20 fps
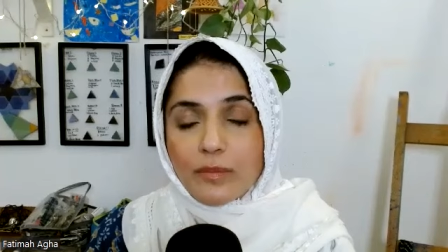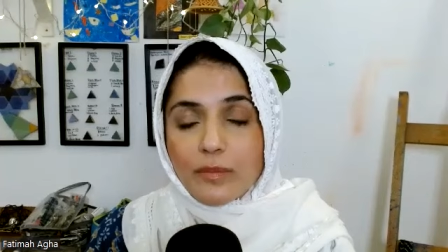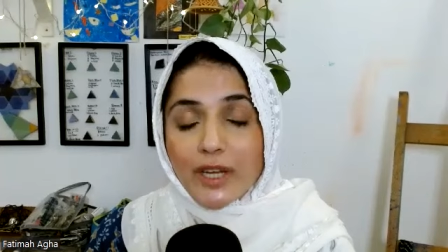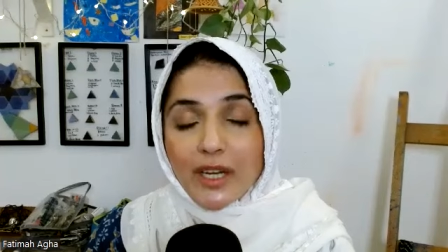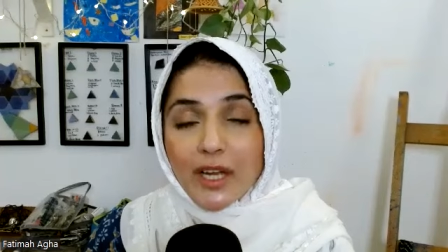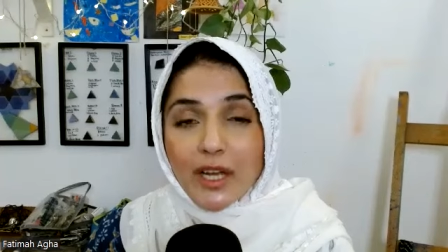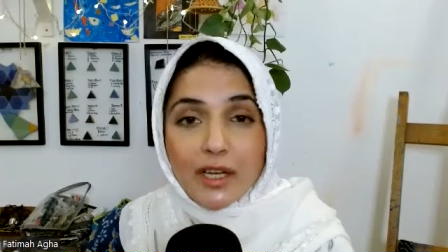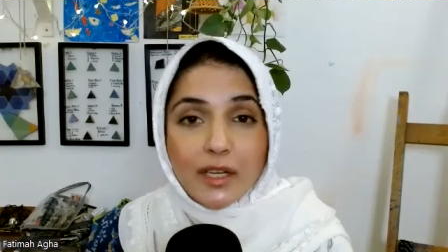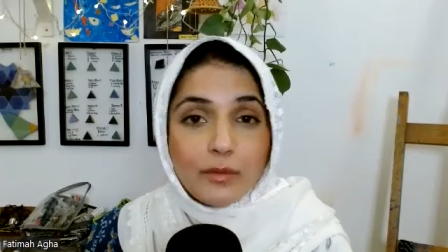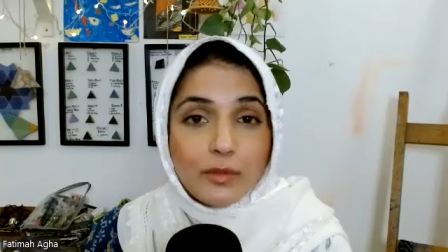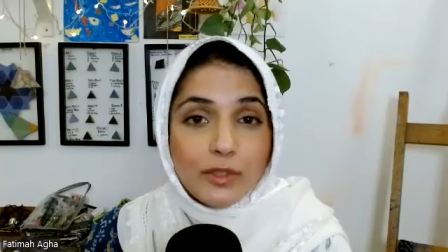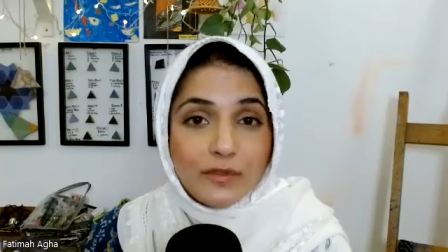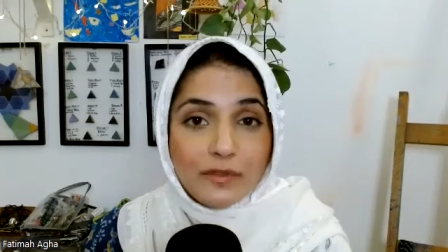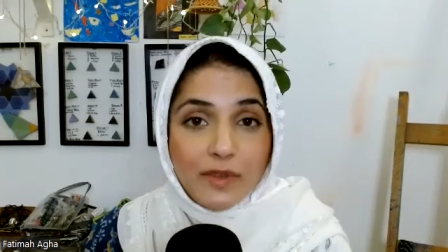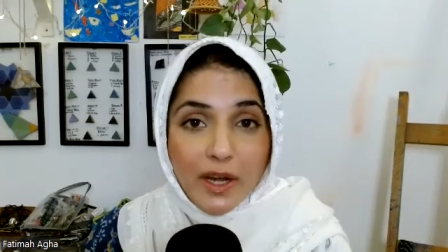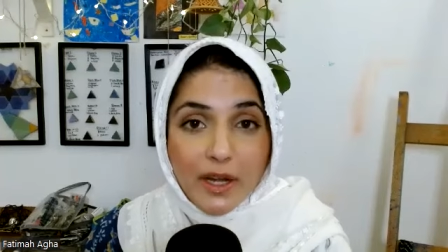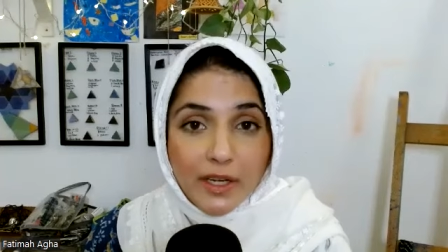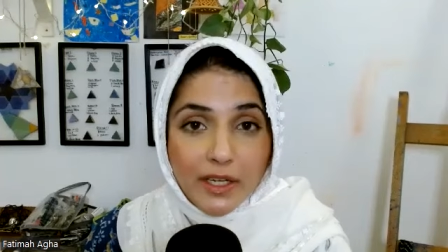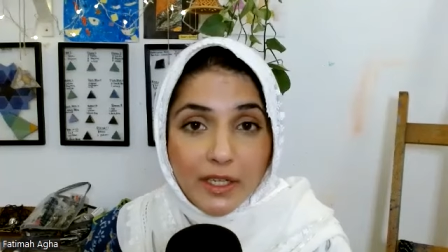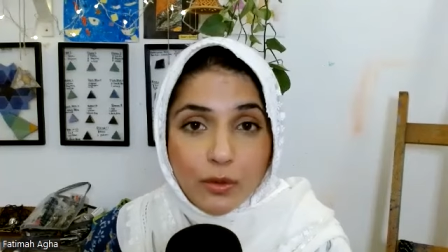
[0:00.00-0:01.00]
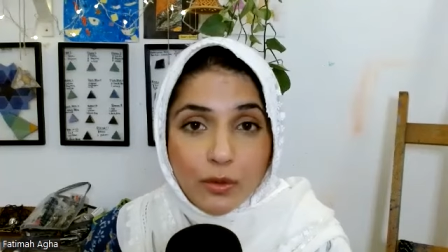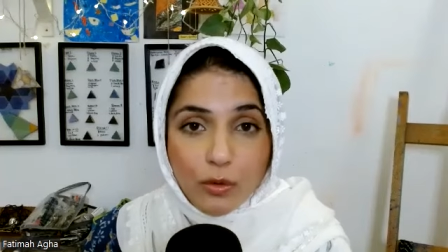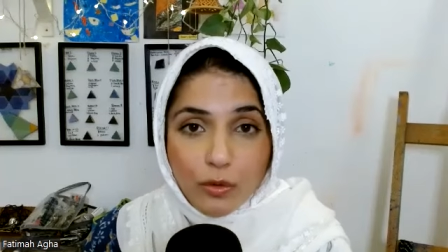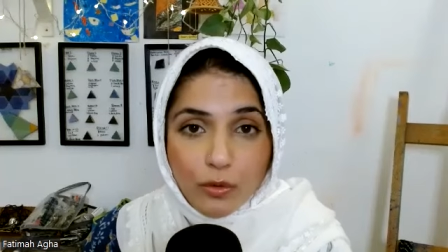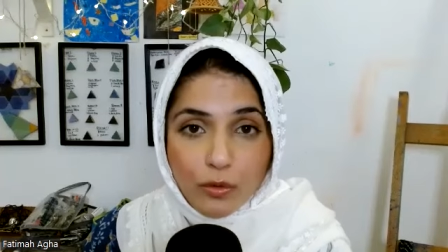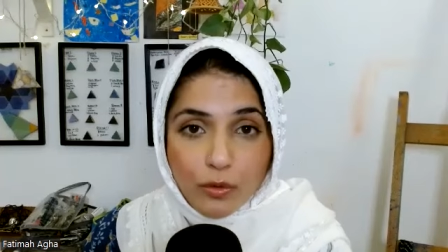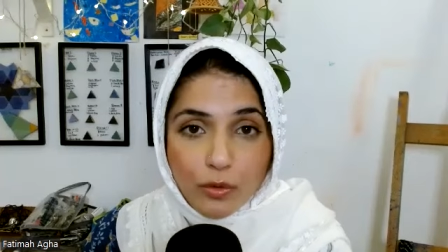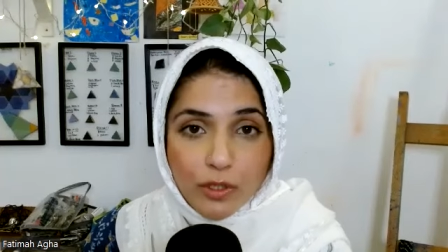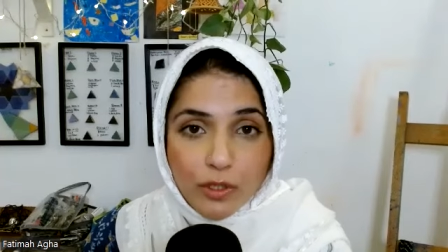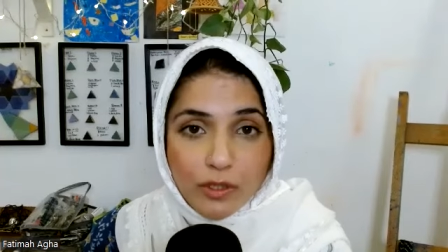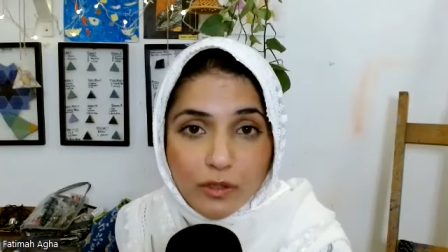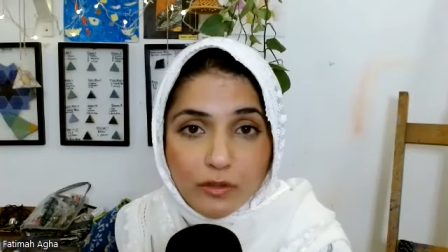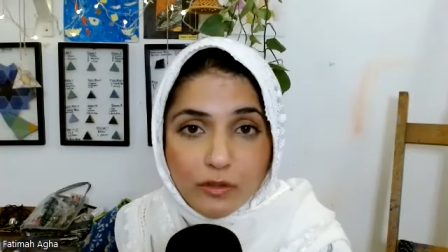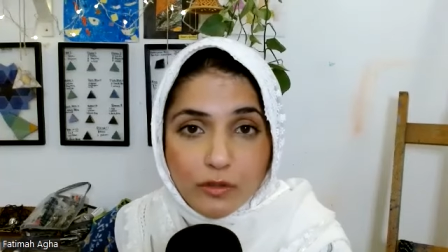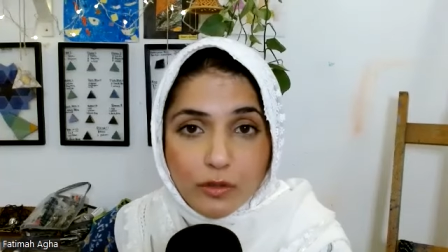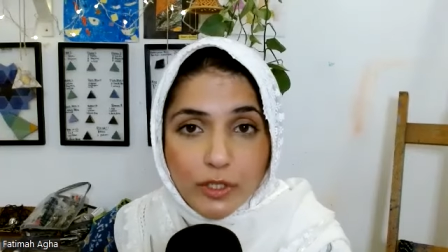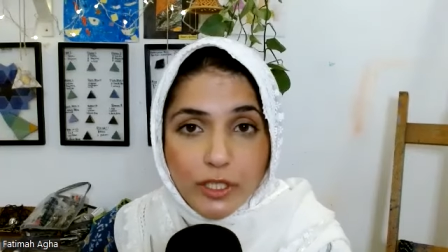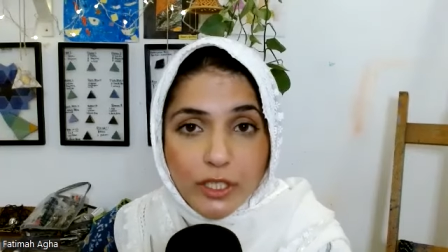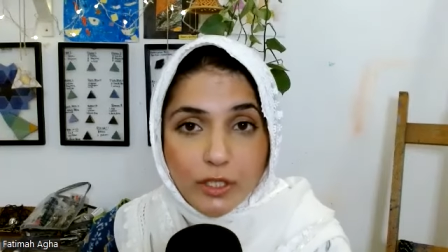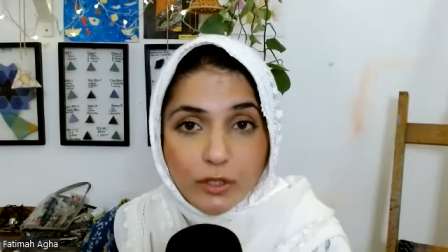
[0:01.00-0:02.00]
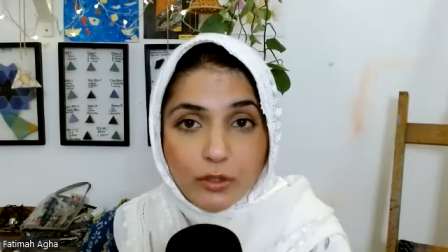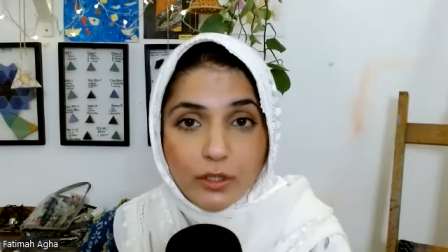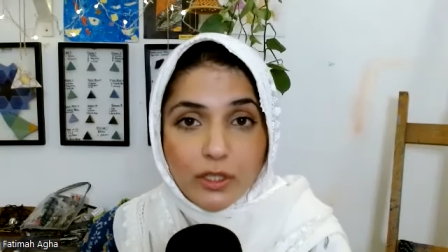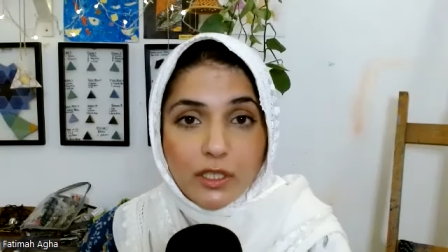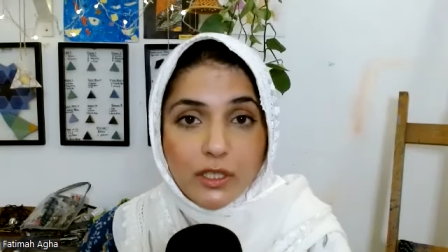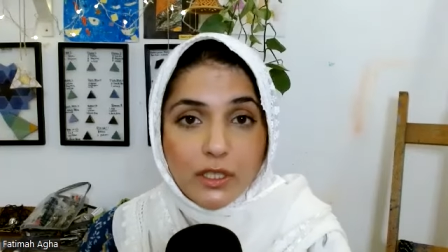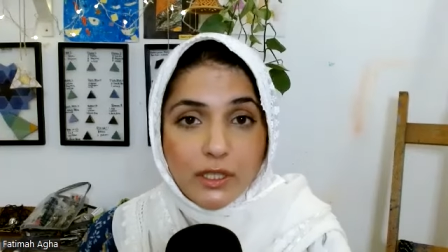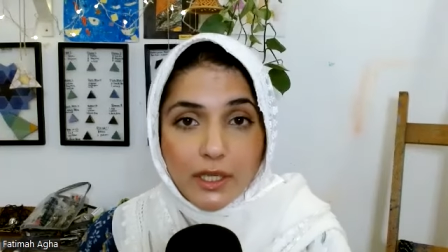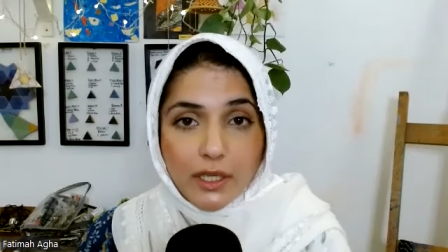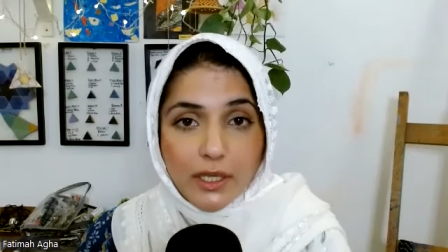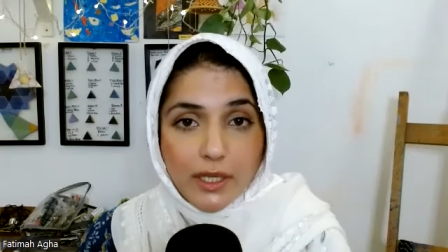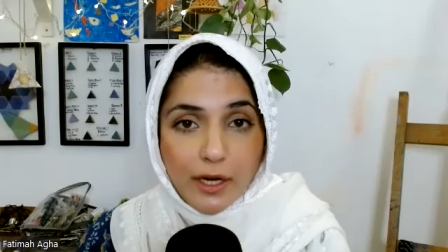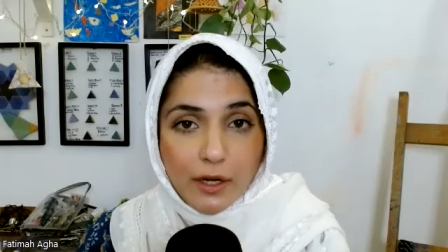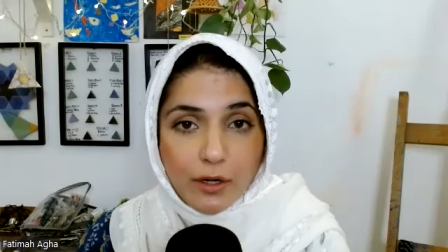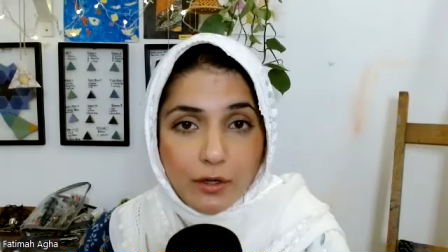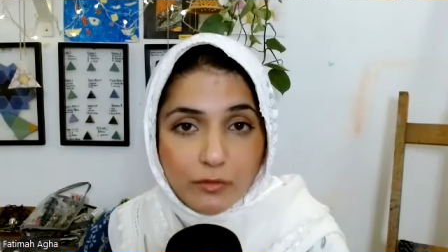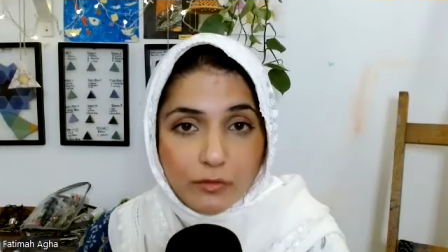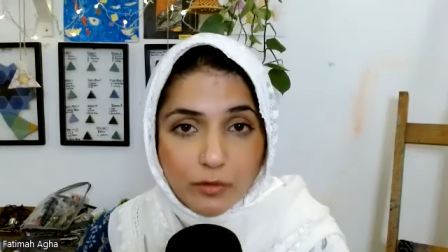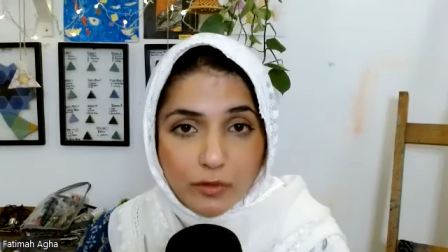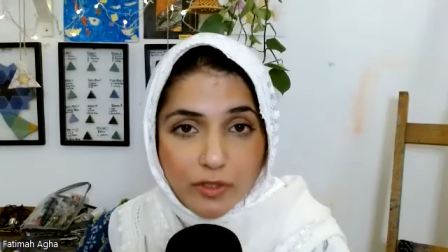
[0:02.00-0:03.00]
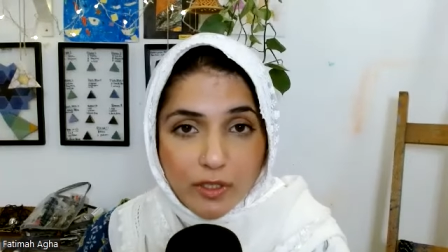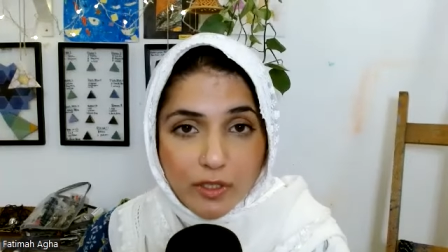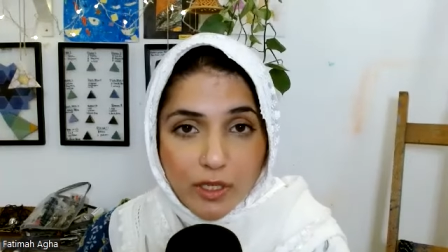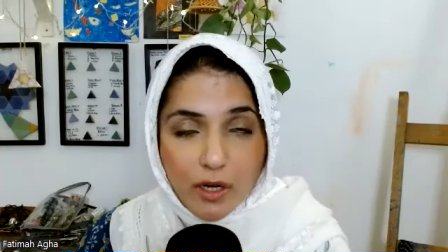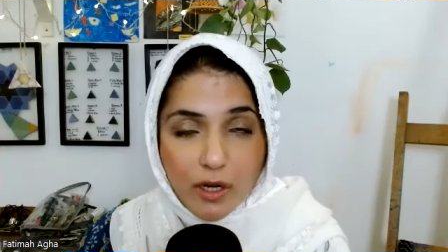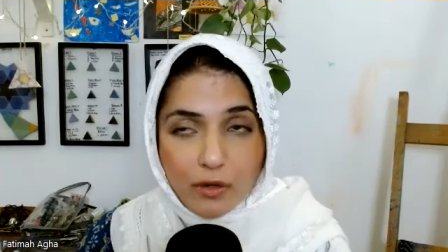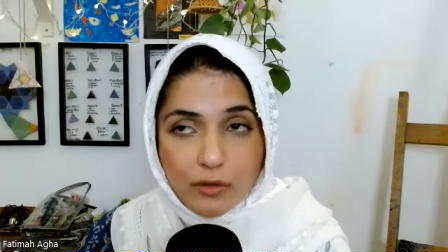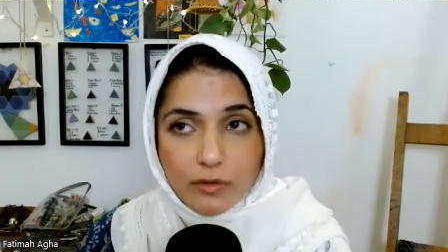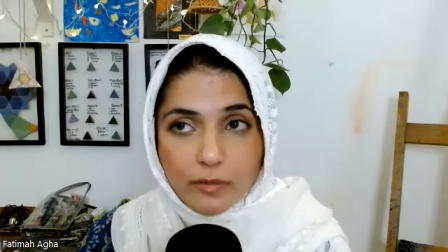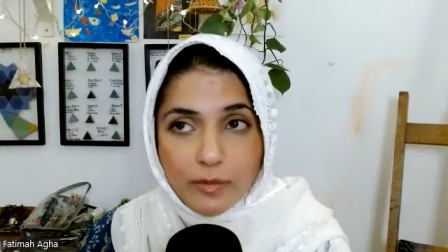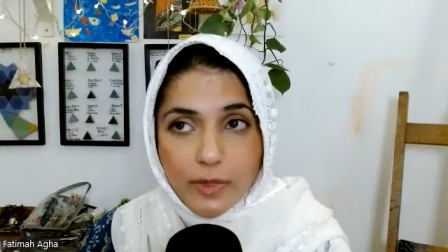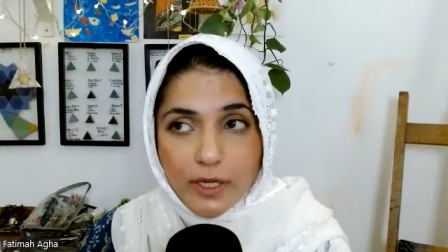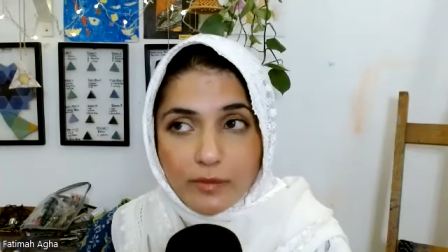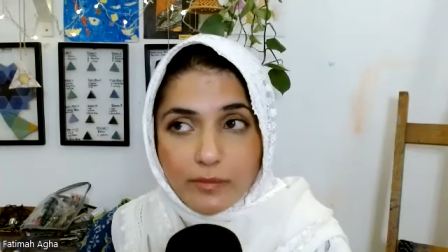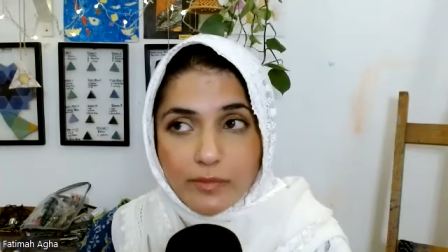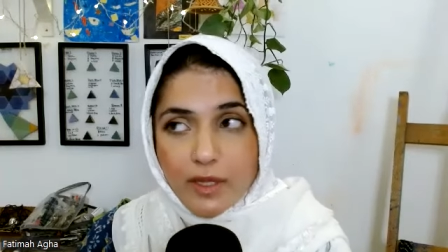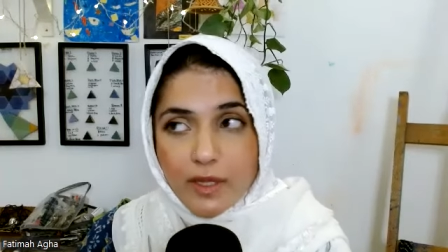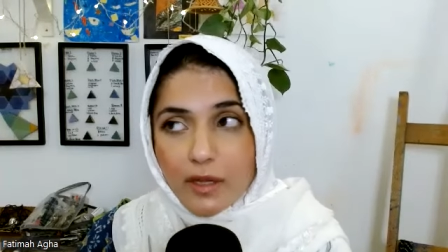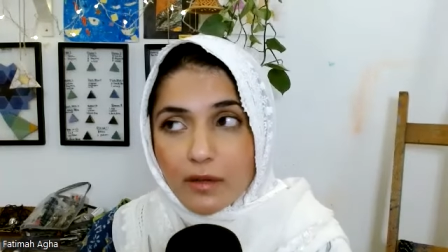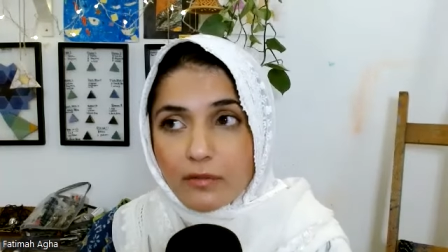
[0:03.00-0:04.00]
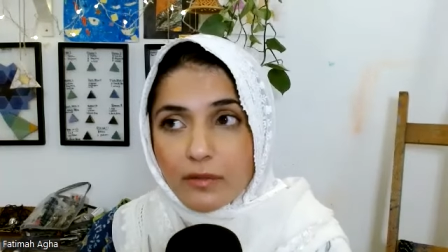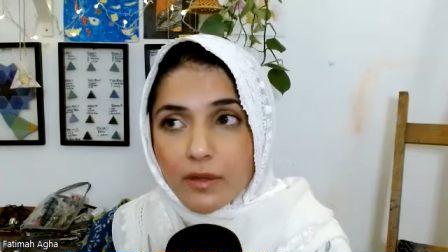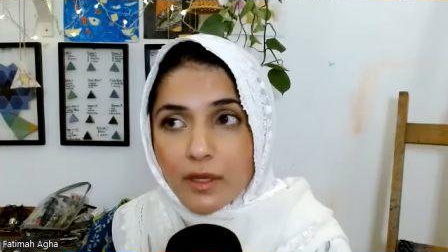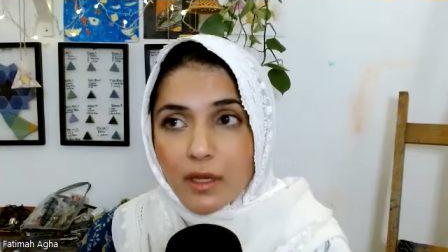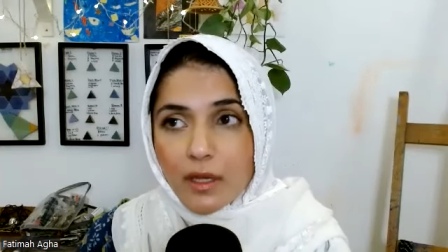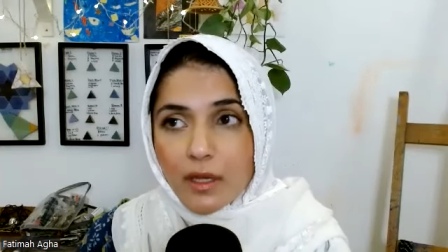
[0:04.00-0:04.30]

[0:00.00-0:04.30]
My Nana was very old, so he couldn't take care of those accounts by himself.